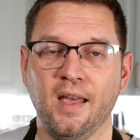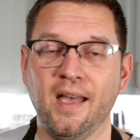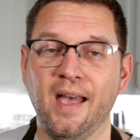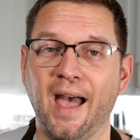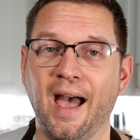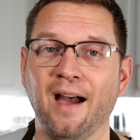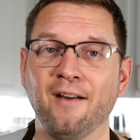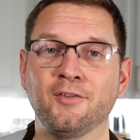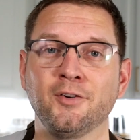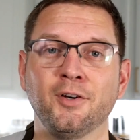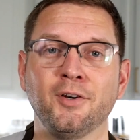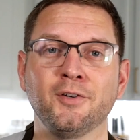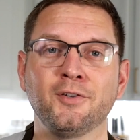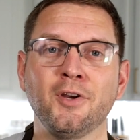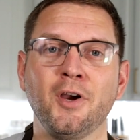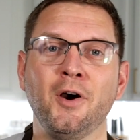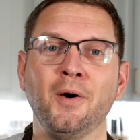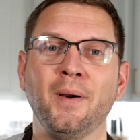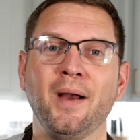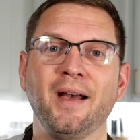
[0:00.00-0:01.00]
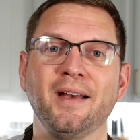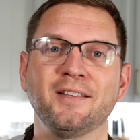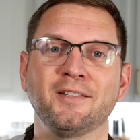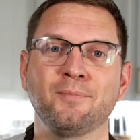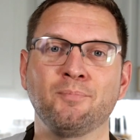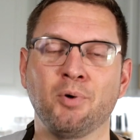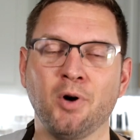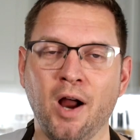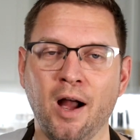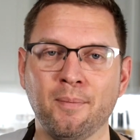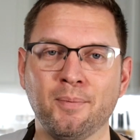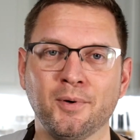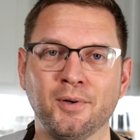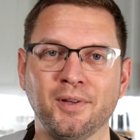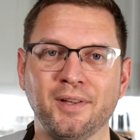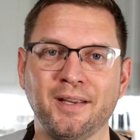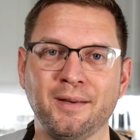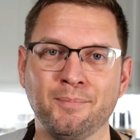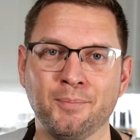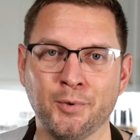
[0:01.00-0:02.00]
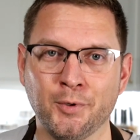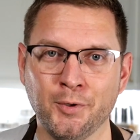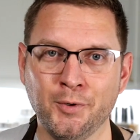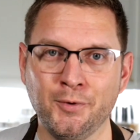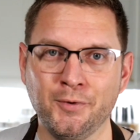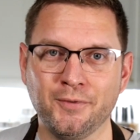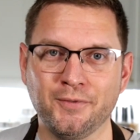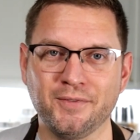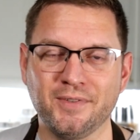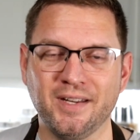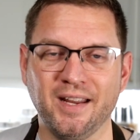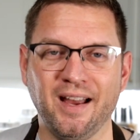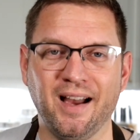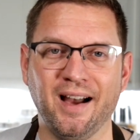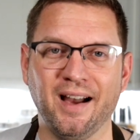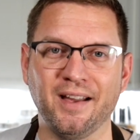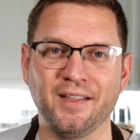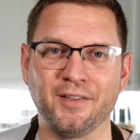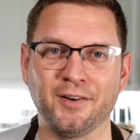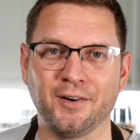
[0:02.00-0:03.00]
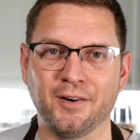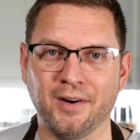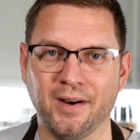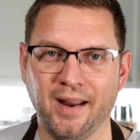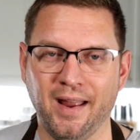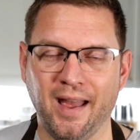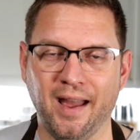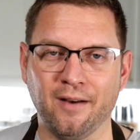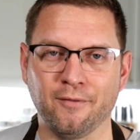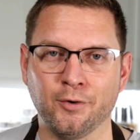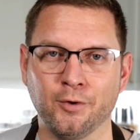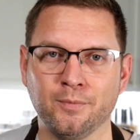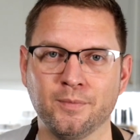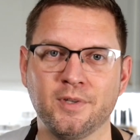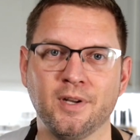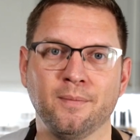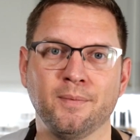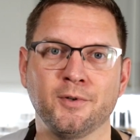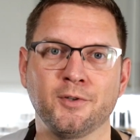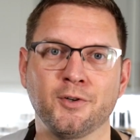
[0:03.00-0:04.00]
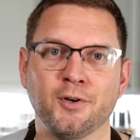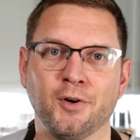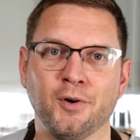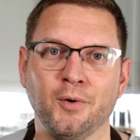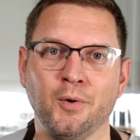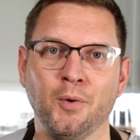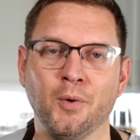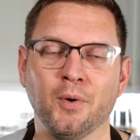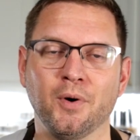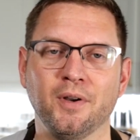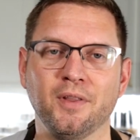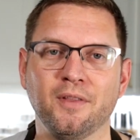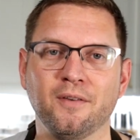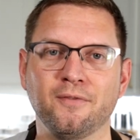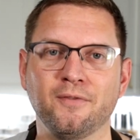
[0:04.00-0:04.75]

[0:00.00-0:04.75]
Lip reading: After your dough has properly proofed, either at room temperature or in the